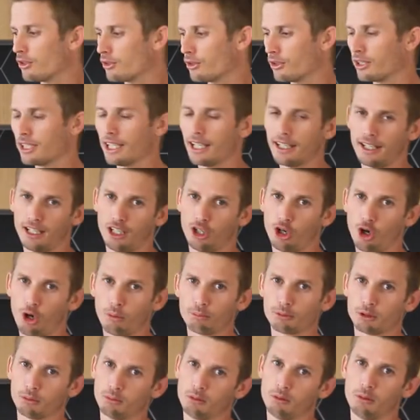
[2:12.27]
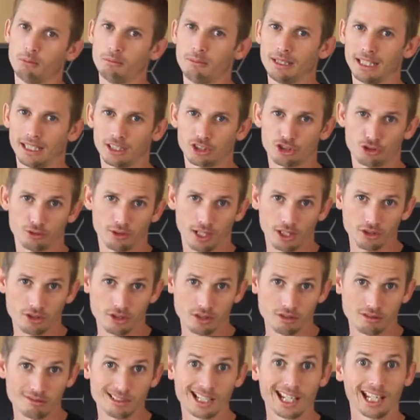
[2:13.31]
to get an optimum
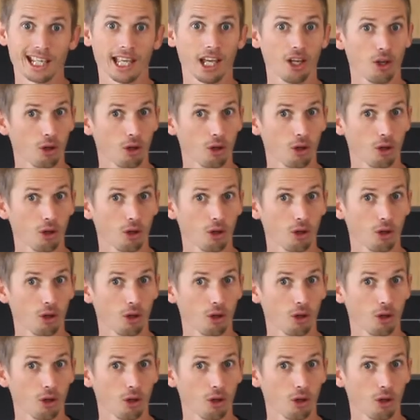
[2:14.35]
extraction